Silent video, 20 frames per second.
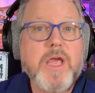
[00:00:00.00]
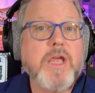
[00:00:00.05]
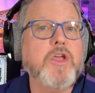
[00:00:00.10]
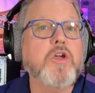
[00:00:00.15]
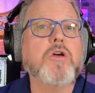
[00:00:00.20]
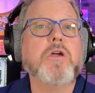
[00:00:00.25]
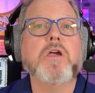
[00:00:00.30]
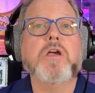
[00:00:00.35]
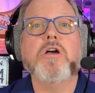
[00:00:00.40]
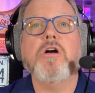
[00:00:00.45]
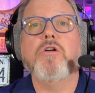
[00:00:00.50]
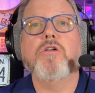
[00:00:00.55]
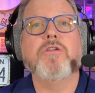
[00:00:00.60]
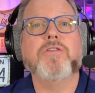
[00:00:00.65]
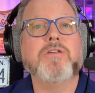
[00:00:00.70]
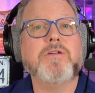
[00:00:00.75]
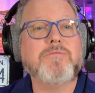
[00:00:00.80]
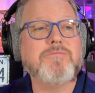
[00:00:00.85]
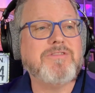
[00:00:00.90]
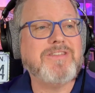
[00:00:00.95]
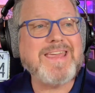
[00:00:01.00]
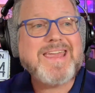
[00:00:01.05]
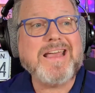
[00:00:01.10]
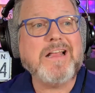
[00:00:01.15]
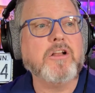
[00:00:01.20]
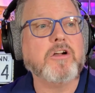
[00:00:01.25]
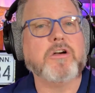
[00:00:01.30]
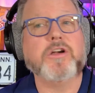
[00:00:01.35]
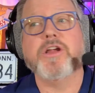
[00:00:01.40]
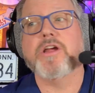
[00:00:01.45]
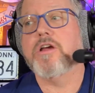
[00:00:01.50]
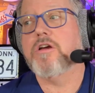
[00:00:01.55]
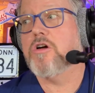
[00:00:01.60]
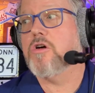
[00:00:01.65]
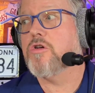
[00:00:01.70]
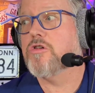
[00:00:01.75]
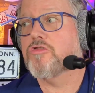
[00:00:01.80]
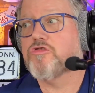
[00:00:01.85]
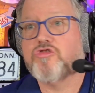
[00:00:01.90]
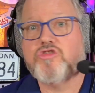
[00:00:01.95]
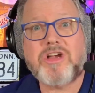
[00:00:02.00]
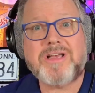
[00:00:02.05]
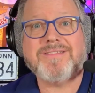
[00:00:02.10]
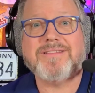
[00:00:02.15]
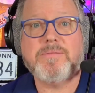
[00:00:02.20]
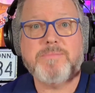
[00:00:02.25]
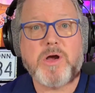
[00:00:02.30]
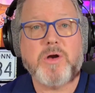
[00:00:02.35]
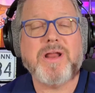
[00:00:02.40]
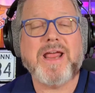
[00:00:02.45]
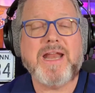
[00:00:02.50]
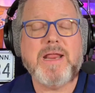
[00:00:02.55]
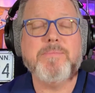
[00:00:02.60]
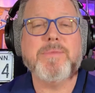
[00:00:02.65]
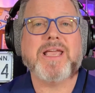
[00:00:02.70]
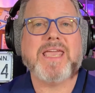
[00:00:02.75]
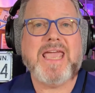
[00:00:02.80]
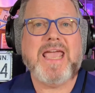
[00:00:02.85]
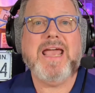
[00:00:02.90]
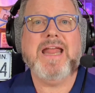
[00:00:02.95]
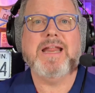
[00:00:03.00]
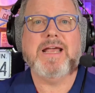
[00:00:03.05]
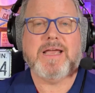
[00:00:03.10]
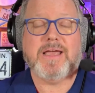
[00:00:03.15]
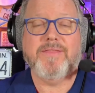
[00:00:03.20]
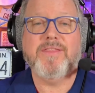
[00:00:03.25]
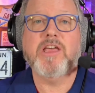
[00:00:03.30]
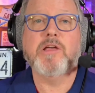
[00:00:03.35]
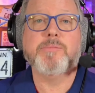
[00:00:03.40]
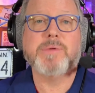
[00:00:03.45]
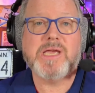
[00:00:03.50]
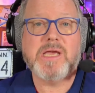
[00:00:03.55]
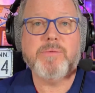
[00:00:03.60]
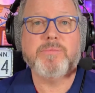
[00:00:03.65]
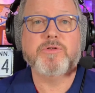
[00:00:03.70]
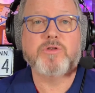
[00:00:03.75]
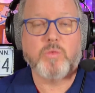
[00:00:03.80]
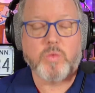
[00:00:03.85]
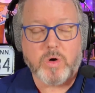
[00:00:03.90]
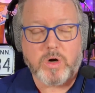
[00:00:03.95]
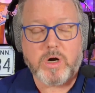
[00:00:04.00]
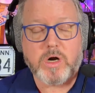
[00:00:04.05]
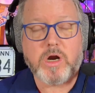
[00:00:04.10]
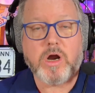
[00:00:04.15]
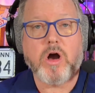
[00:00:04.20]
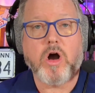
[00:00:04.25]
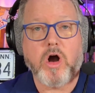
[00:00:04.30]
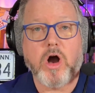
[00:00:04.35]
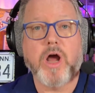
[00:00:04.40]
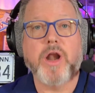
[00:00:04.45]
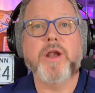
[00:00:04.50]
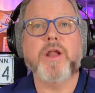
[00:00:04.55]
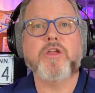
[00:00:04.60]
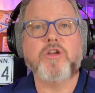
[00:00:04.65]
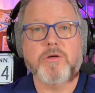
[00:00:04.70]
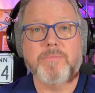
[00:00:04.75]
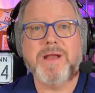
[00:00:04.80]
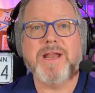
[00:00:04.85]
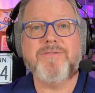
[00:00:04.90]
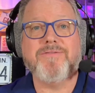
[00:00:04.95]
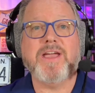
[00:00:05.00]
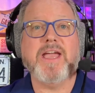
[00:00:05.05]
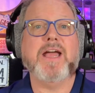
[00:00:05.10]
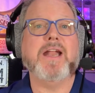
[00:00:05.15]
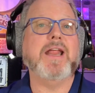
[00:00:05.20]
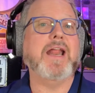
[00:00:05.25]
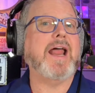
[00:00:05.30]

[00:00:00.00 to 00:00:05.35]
you can go to the dealer, you can go to just about any mechanic, and they'll be able to work on your minivan.